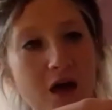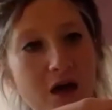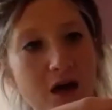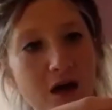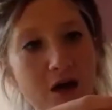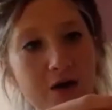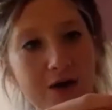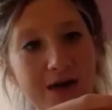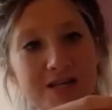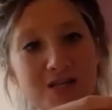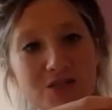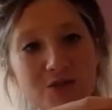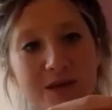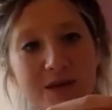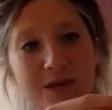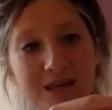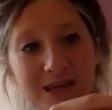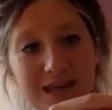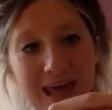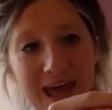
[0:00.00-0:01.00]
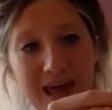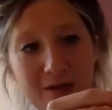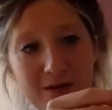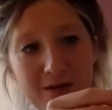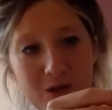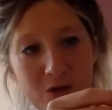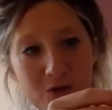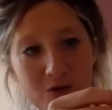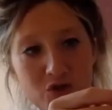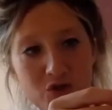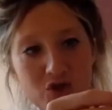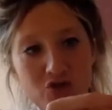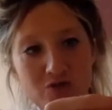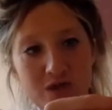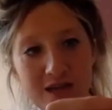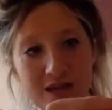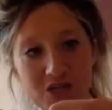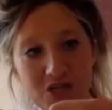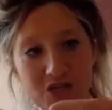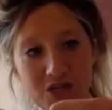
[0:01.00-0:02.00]
Okay, so we're going to carry on
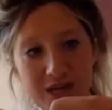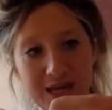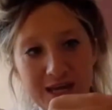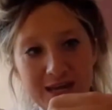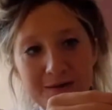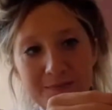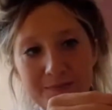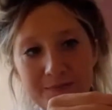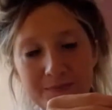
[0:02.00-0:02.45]
stretching